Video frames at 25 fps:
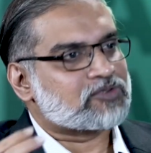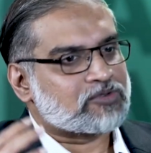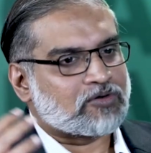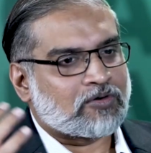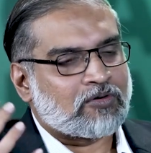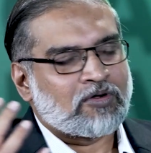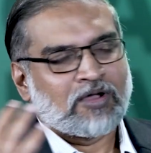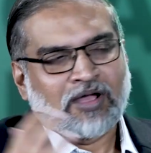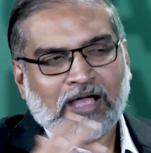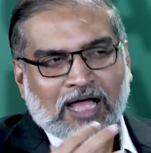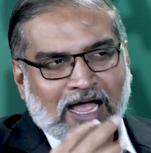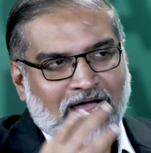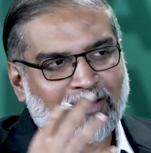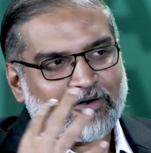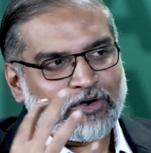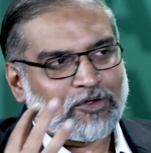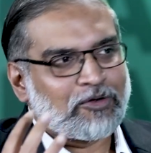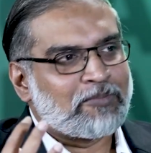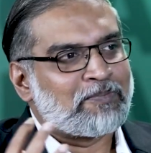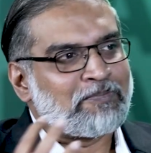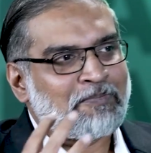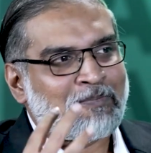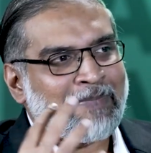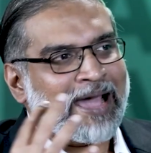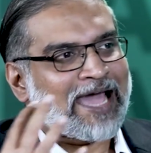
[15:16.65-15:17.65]
So how do
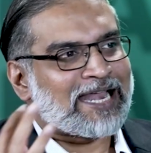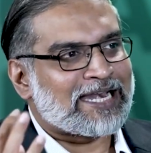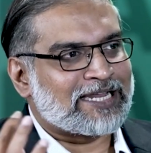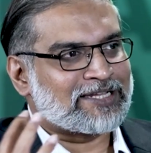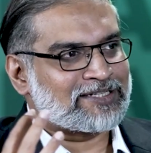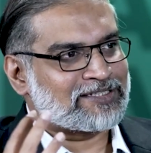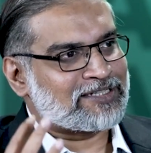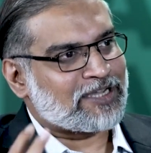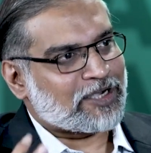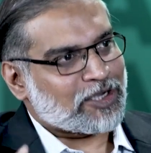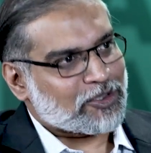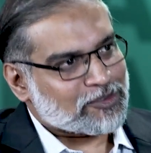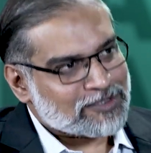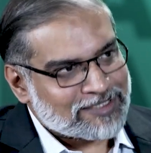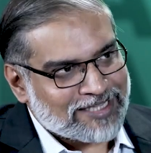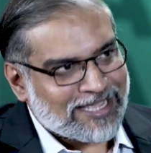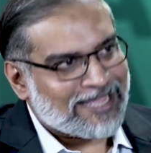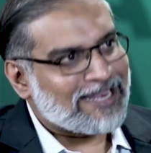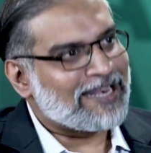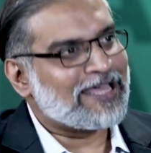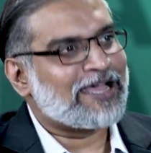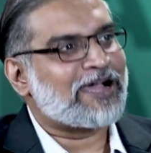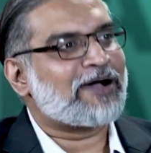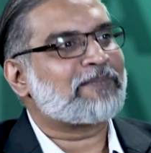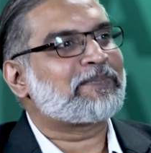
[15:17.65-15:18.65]
you manage that? You're
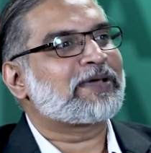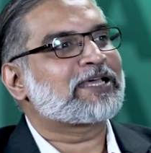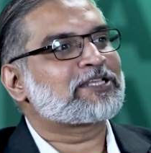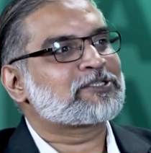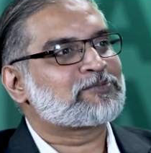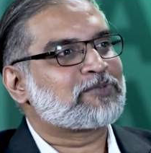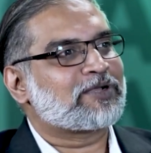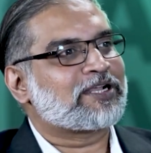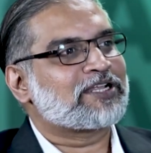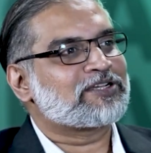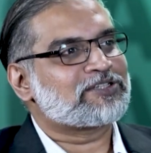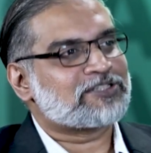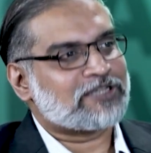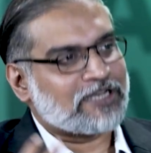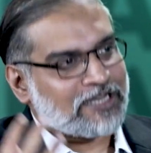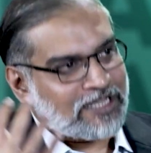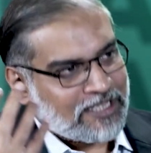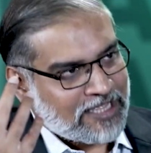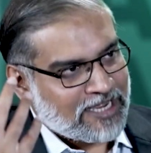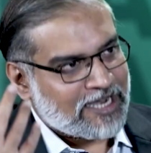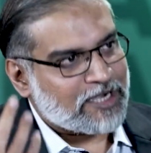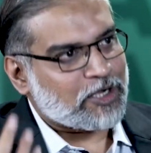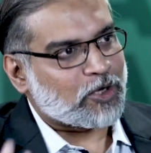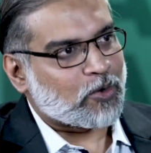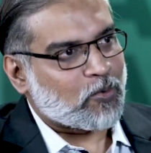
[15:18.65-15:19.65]
scaling up exponentially,
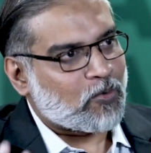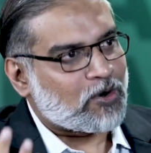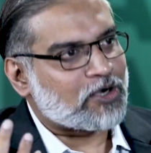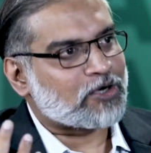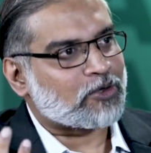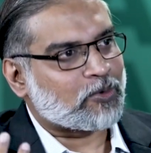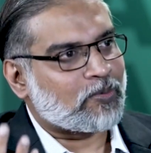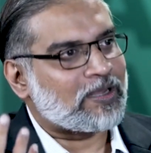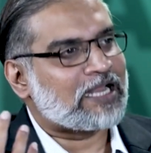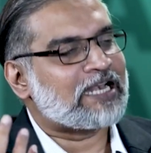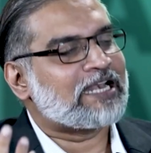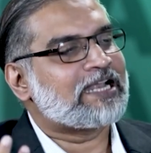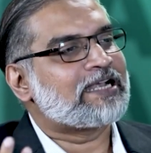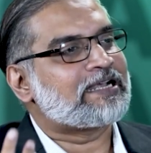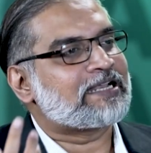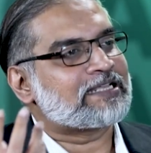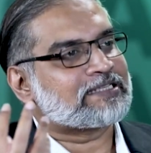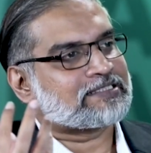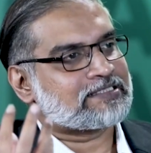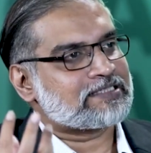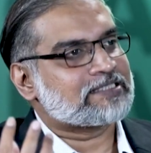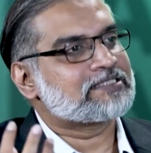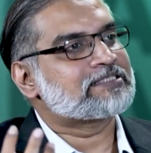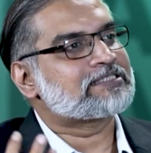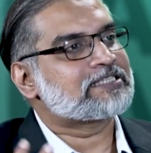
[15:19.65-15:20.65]
yet you want to quickly
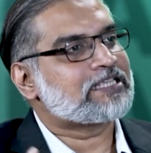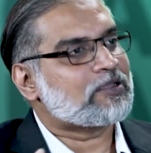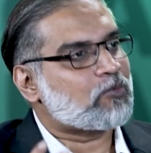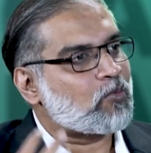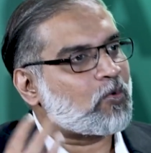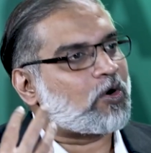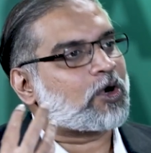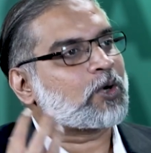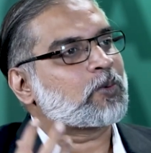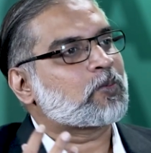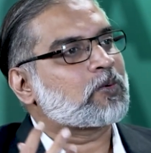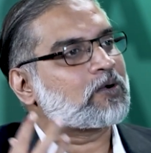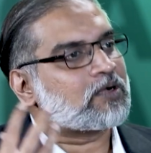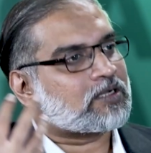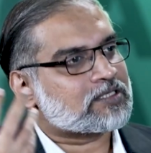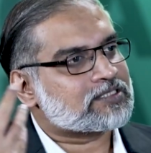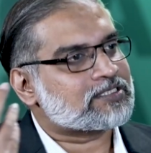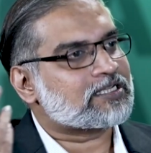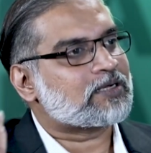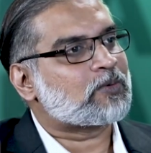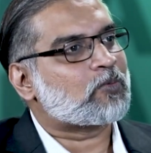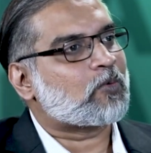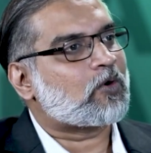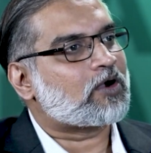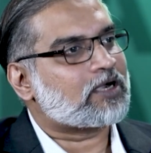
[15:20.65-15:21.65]
test and see what
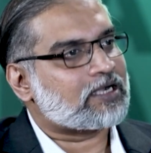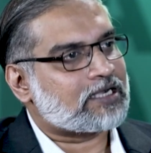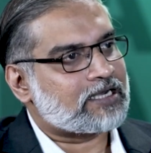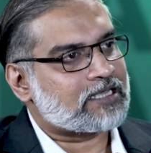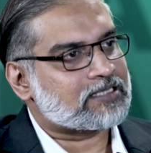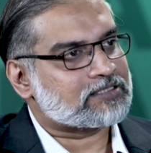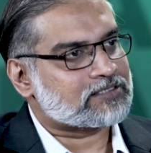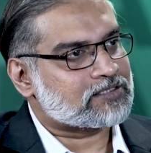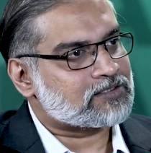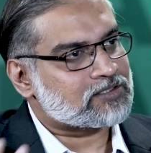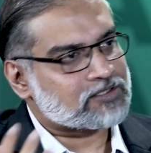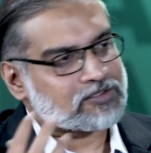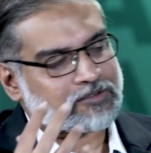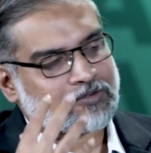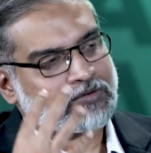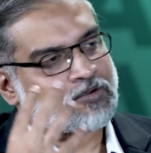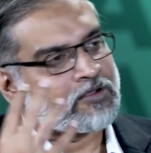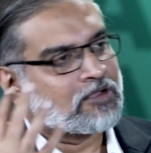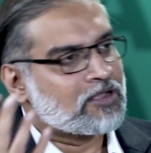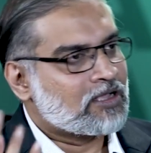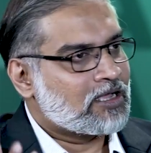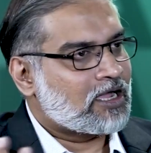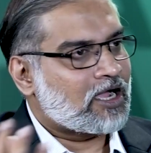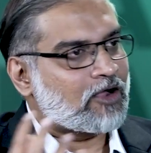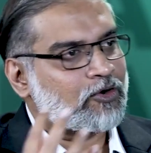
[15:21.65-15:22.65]
works and what doesn't. So
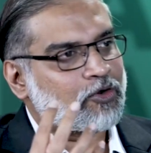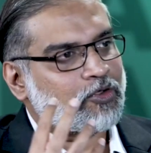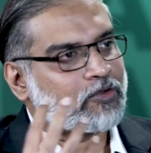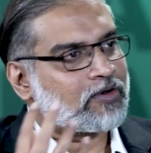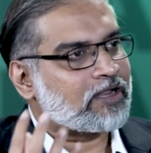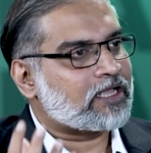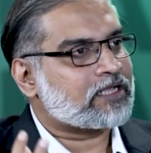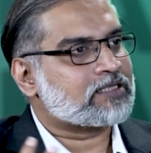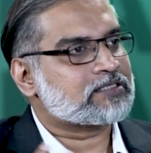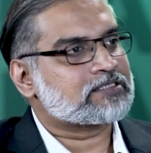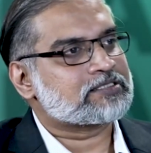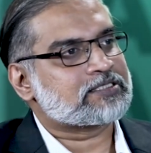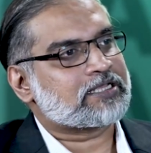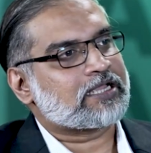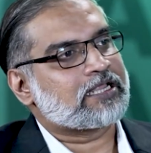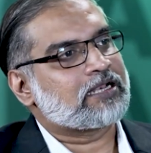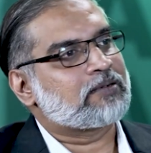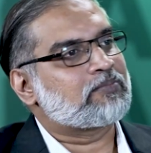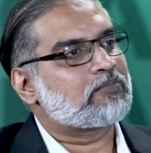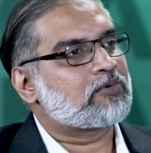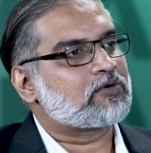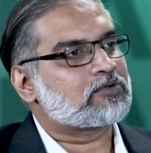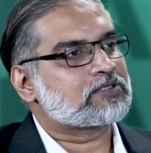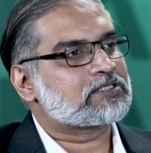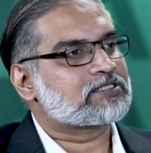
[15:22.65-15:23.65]
how do you reconcile
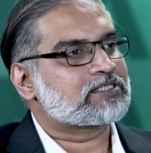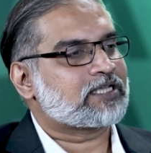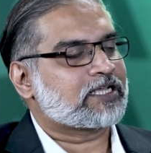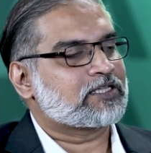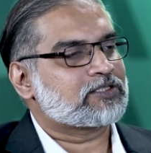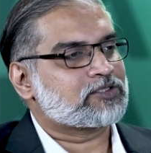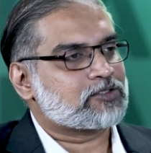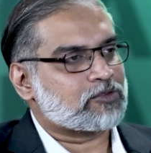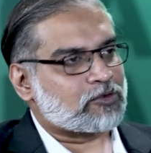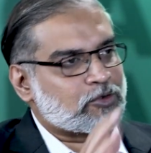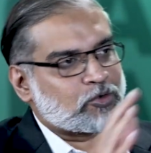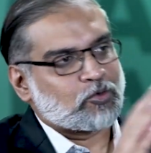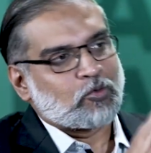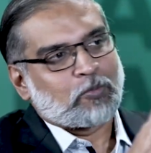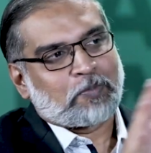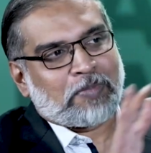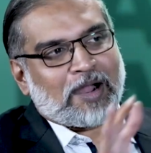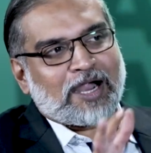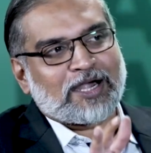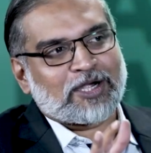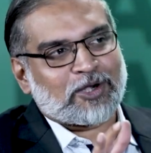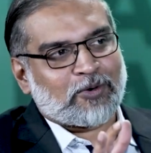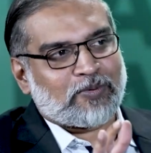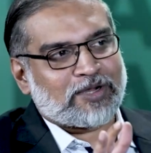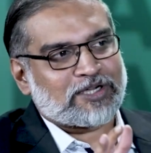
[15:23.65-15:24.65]
both sides? So
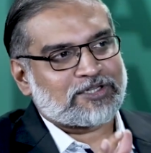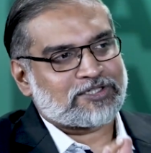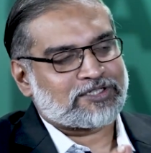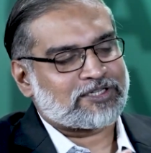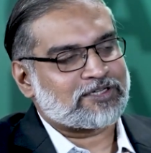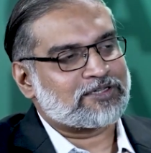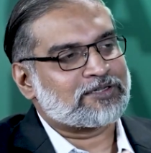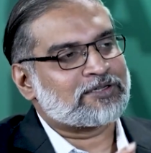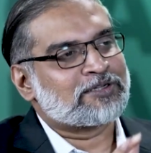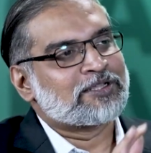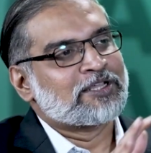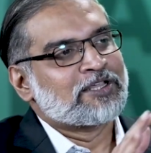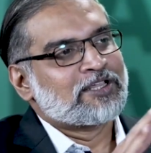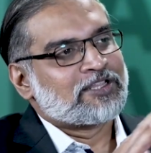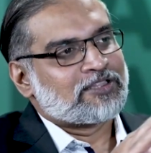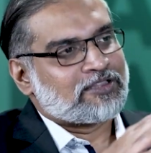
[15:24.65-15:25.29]
two-part question.